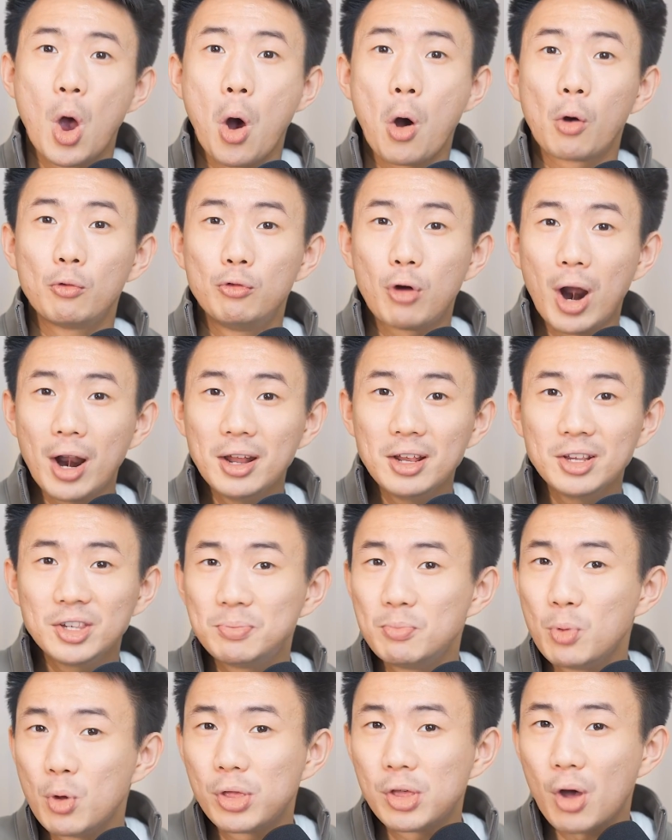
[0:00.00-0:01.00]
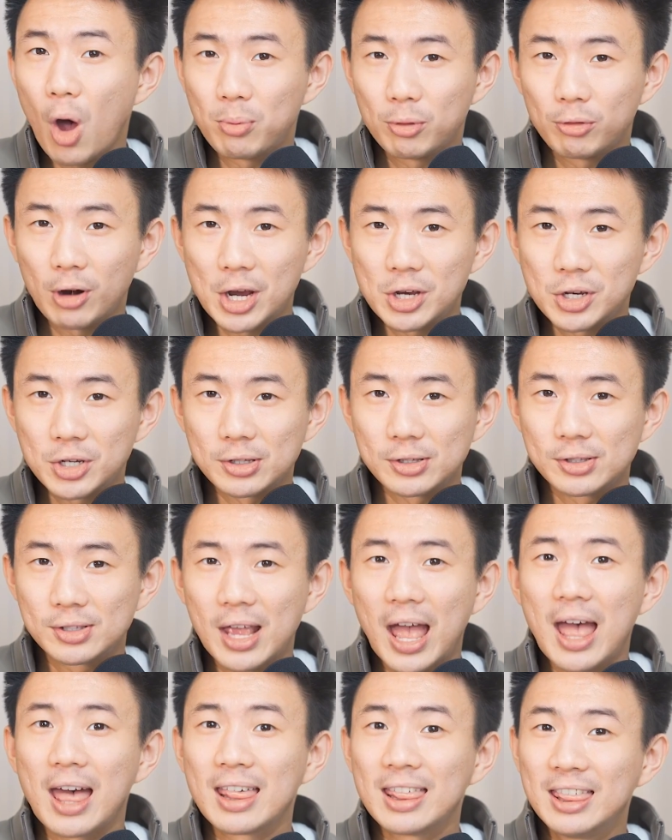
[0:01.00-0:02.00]
or running smoother
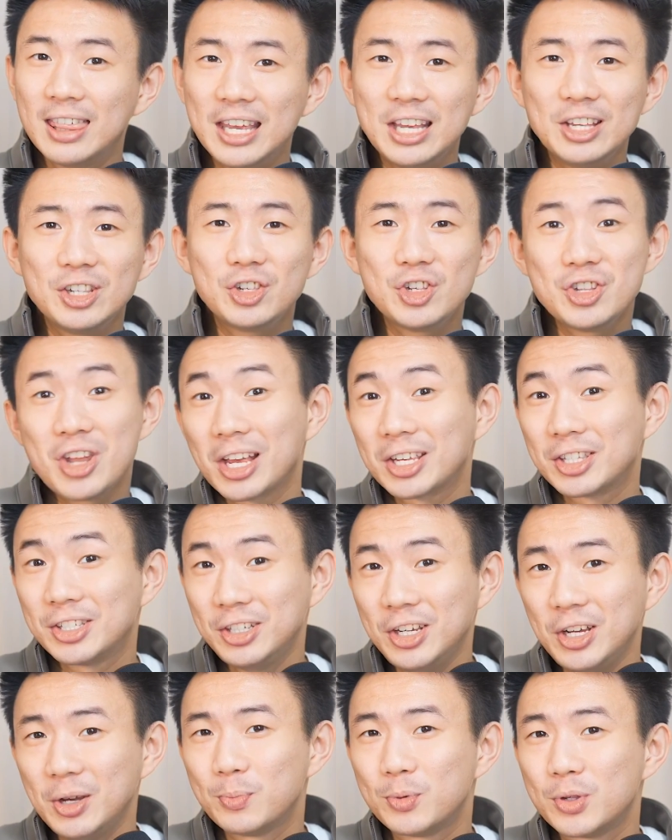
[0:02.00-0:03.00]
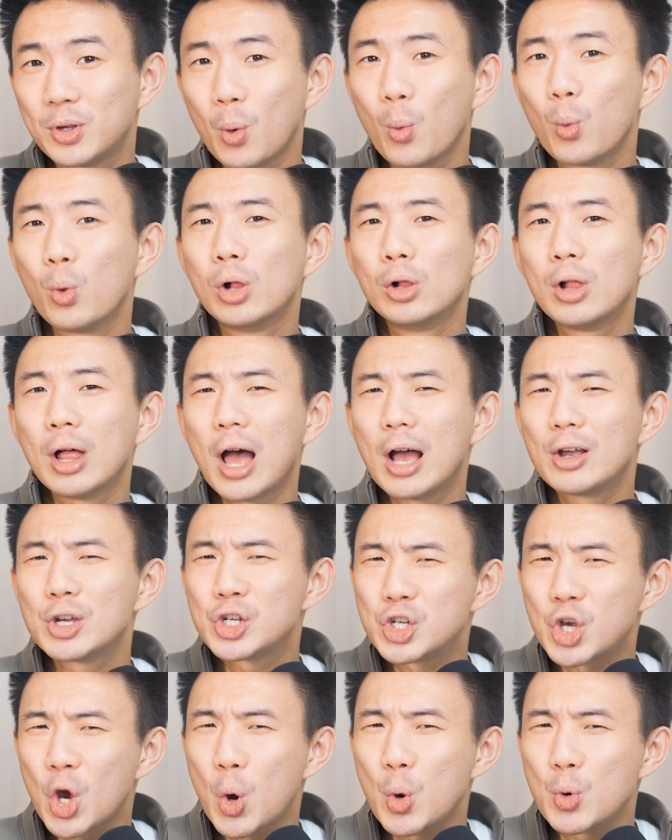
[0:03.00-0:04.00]
operations, these next tips will
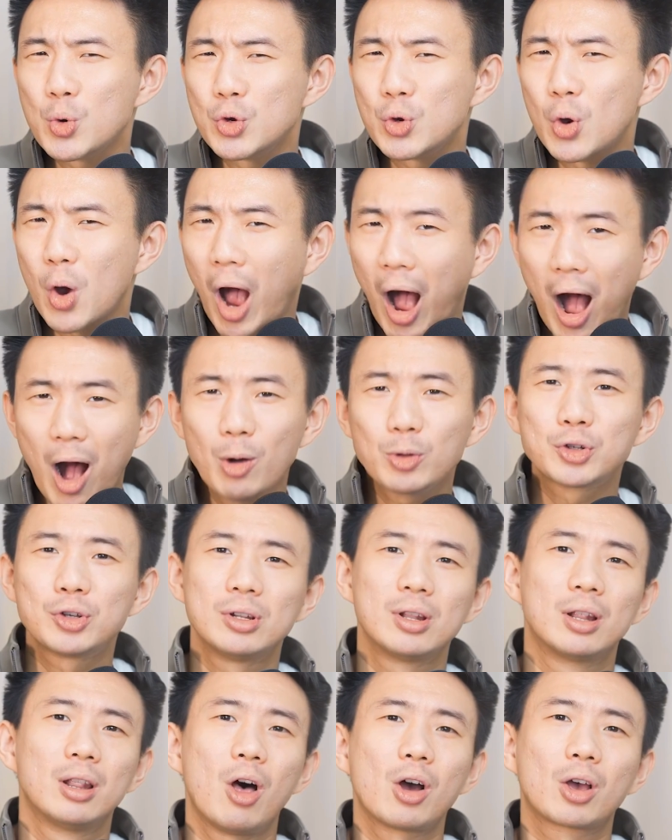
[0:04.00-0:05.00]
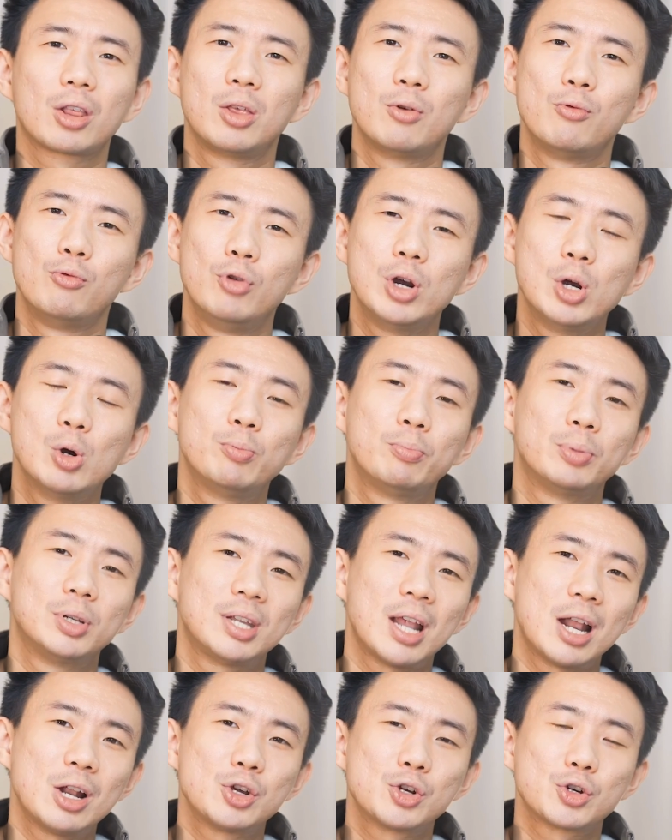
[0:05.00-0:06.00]
show you how to unlock the real
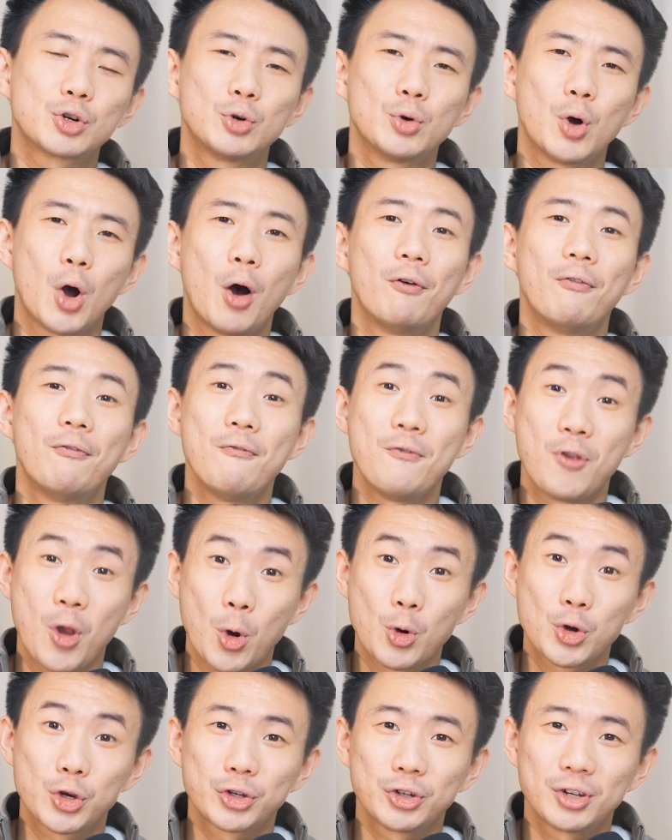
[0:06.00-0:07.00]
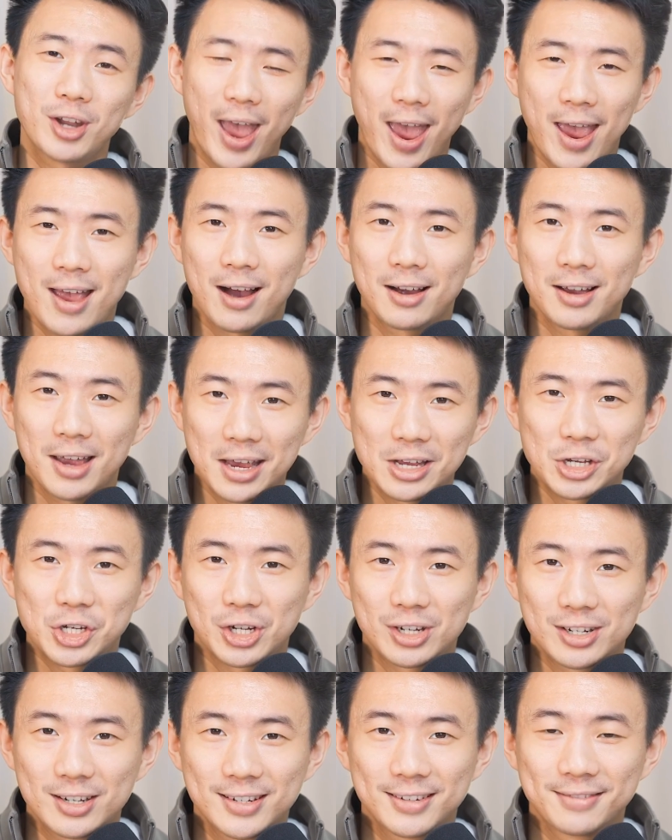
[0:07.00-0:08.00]
potential of Notion AI
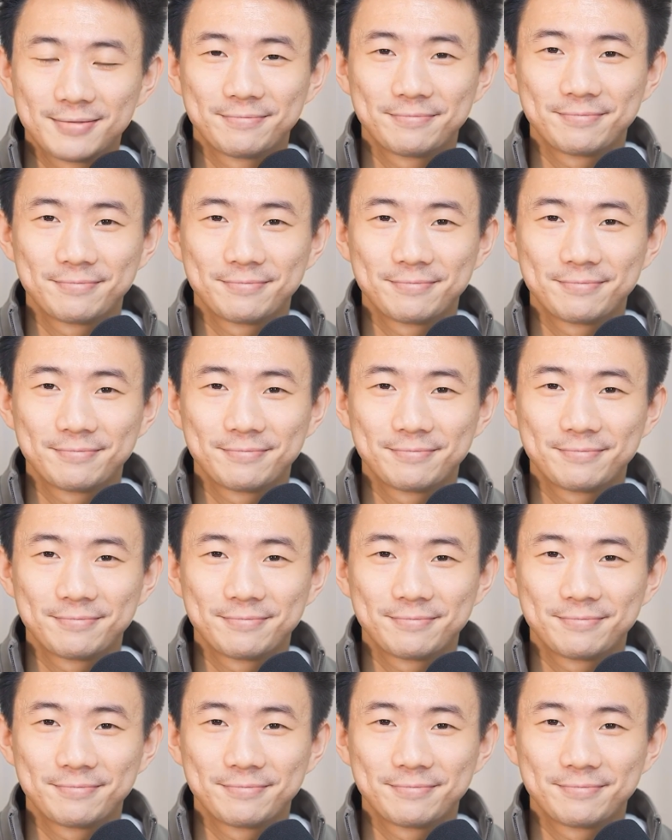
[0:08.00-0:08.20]
Agent.